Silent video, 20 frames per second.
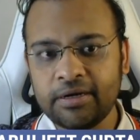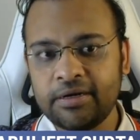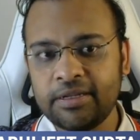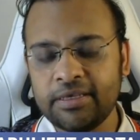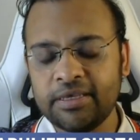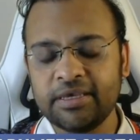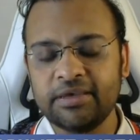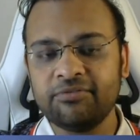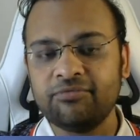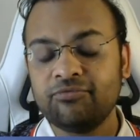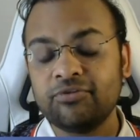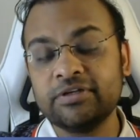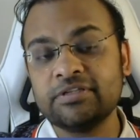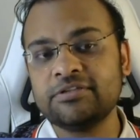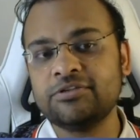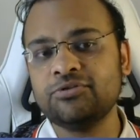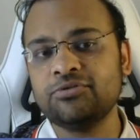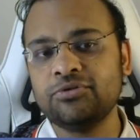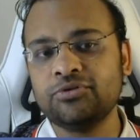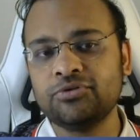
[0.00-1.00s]
Okay,
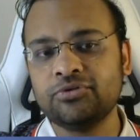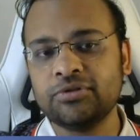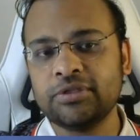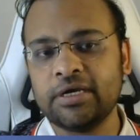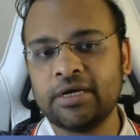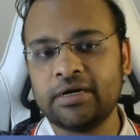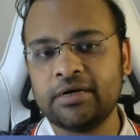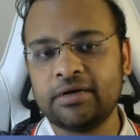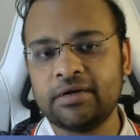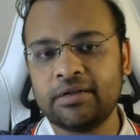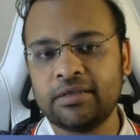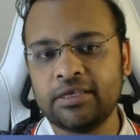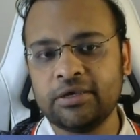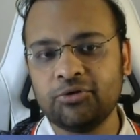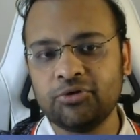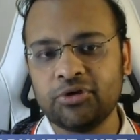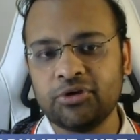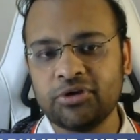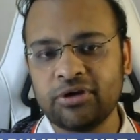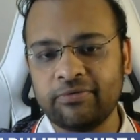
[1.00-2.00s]
once you know that,
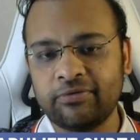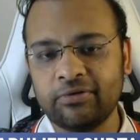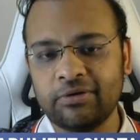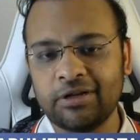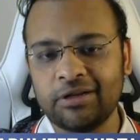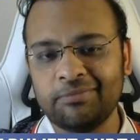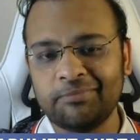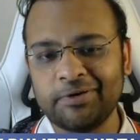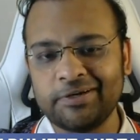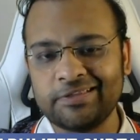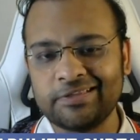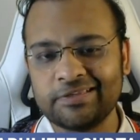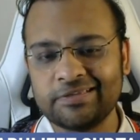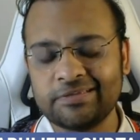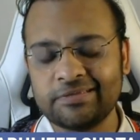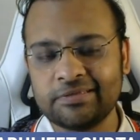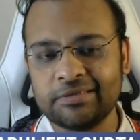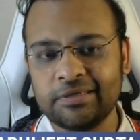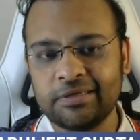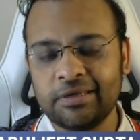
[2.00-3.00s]
okay, you have to limit
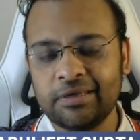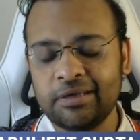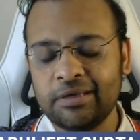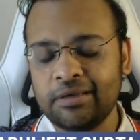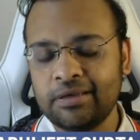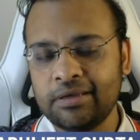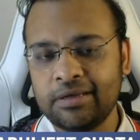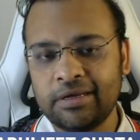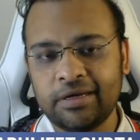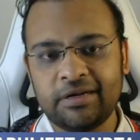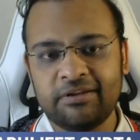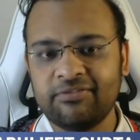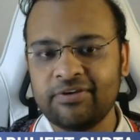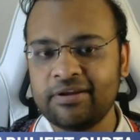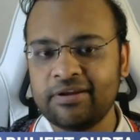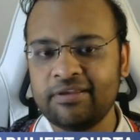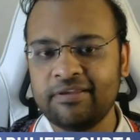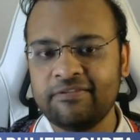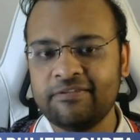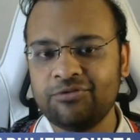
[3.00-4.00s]
this. It's
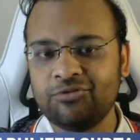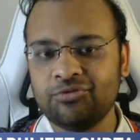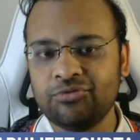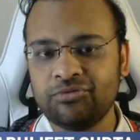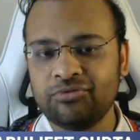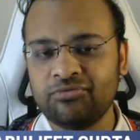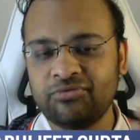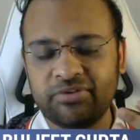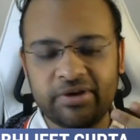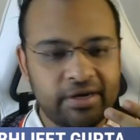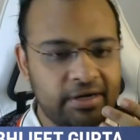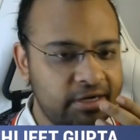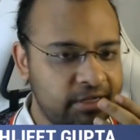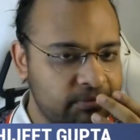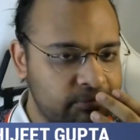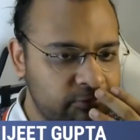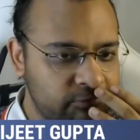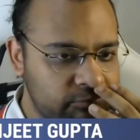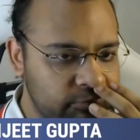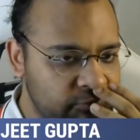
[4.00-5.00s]
very easy to find a
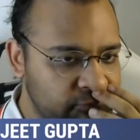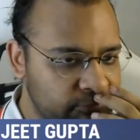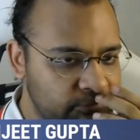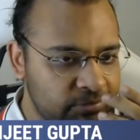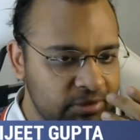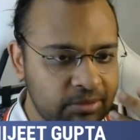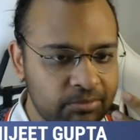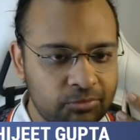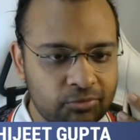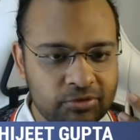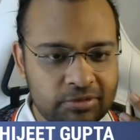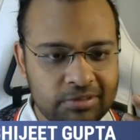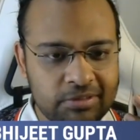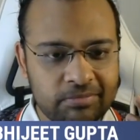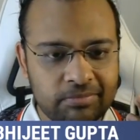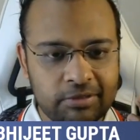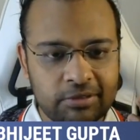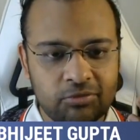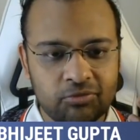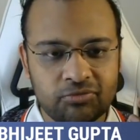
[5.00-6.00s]
move. The move is
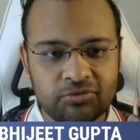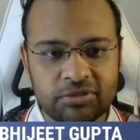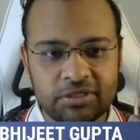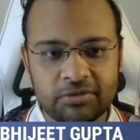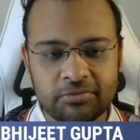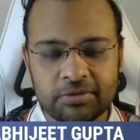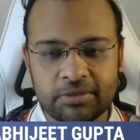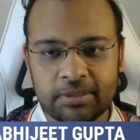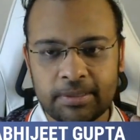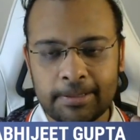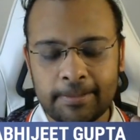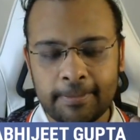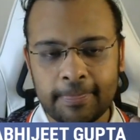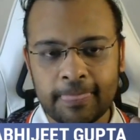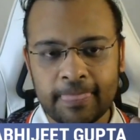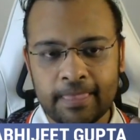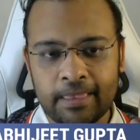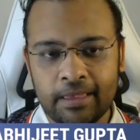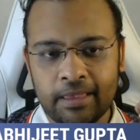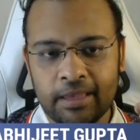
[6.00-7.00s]
simply rook c1.
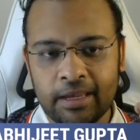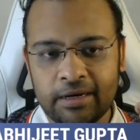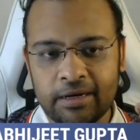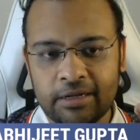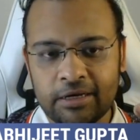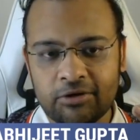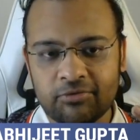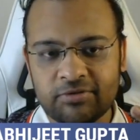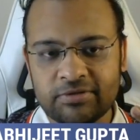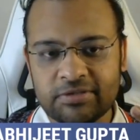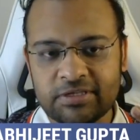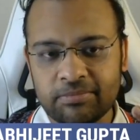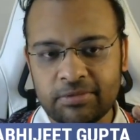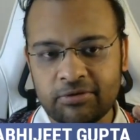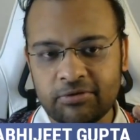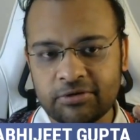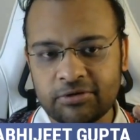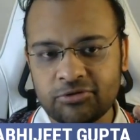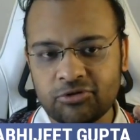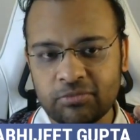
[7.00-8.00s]
And now he
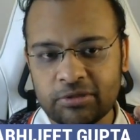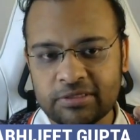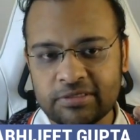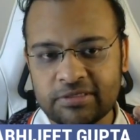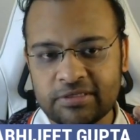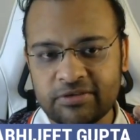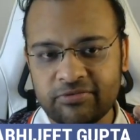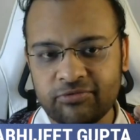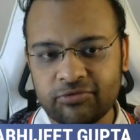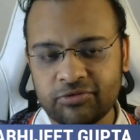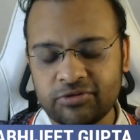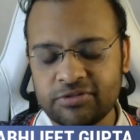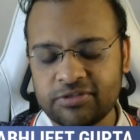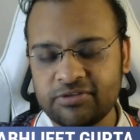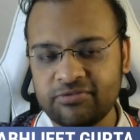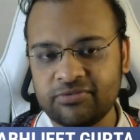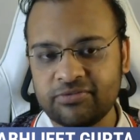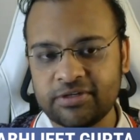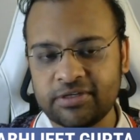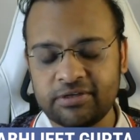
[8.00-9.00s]
simply wants to play c4,
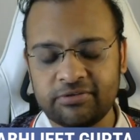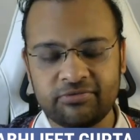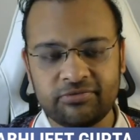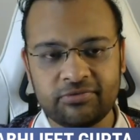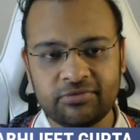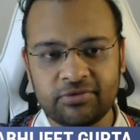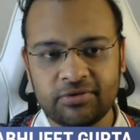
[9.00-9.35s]
c5.